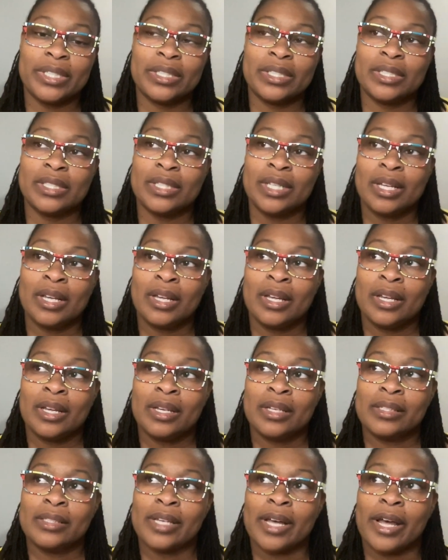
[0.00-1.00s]
It's
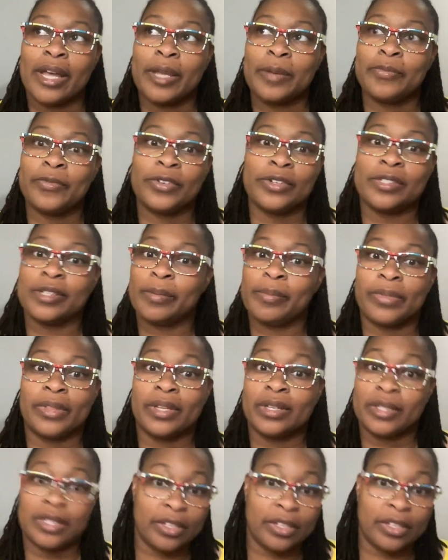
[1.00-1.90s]
time for something